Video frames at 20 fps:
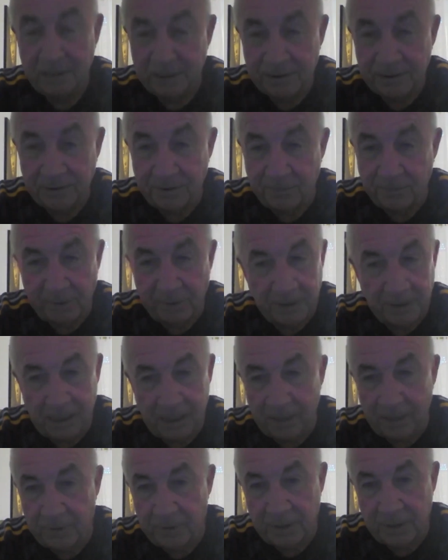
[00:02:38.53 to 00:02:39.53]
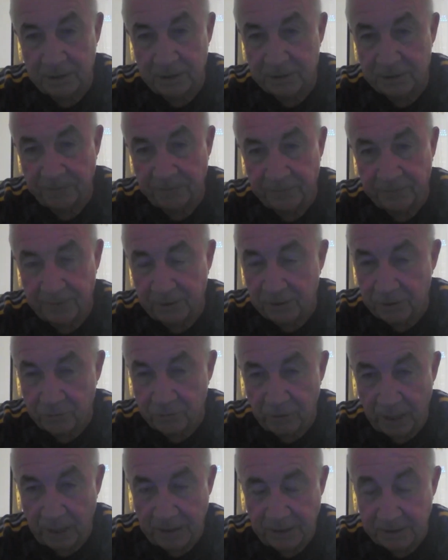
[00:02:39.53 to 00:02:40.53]
I thought, bloody hell, we're going to suffer it
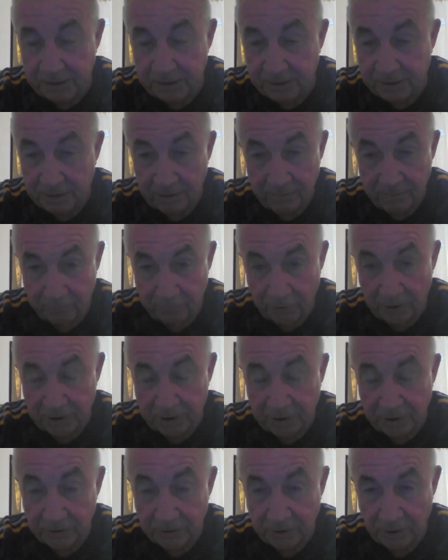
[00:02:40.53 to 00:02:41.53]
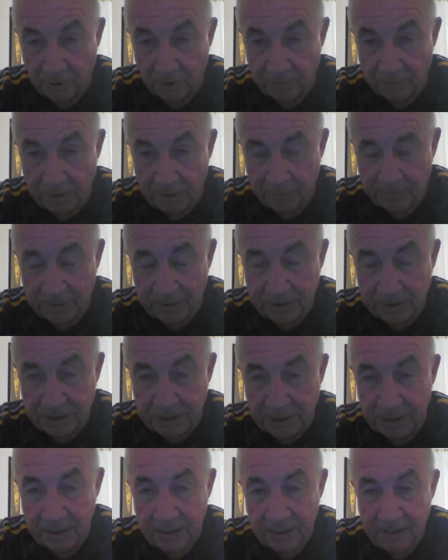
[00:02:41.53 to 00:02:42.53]
because Rangers put us under a little bit of
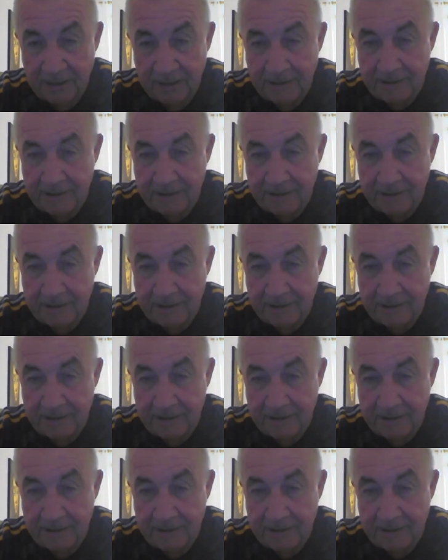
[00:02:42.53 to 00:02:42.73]
pressure.